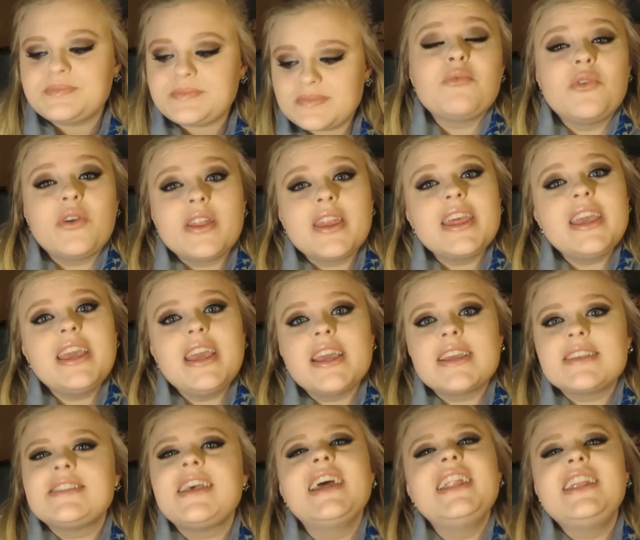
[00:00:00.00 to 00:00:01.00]
I'm really
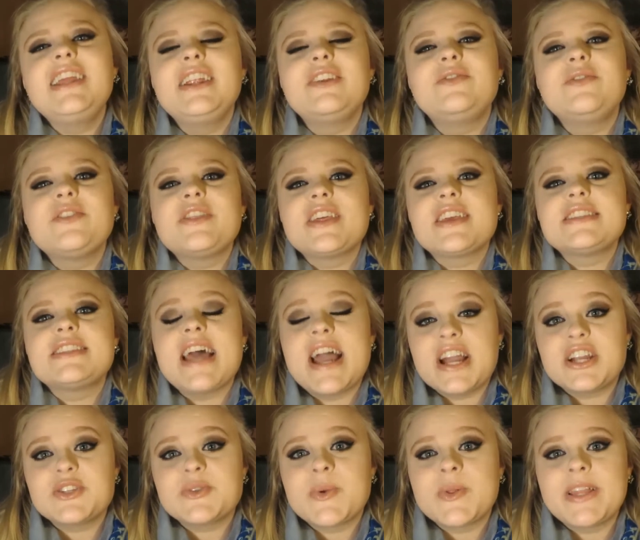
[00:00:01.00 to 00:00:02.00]
excited for this
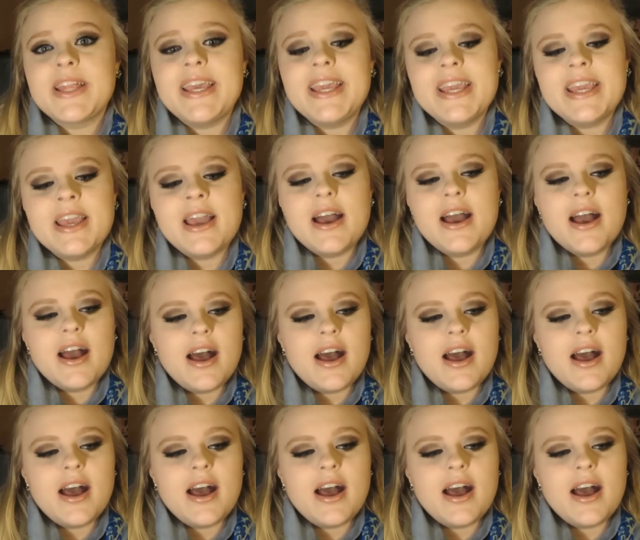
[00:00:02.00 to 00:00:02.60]
actually.